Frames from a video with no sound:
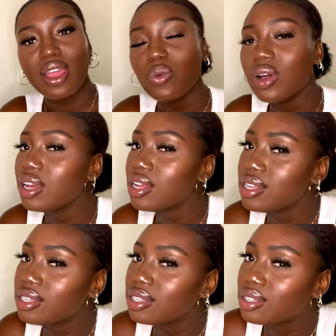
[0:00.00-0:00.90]

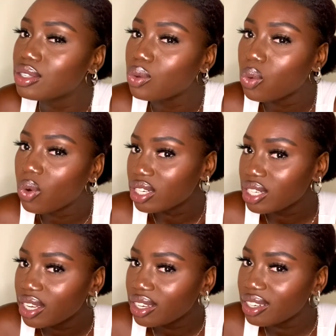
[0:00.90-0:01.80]
was
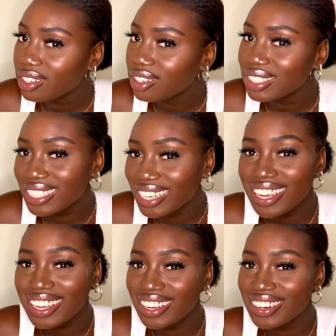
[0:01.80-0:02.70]
watching Christina
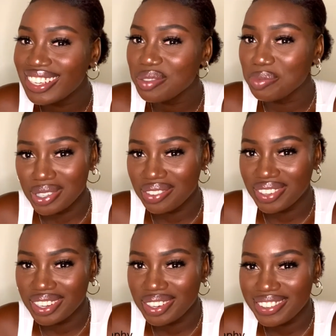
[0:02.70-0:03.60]
Aguilera's music
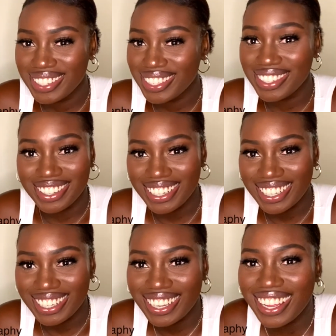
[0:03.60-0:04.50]
video to Dirty.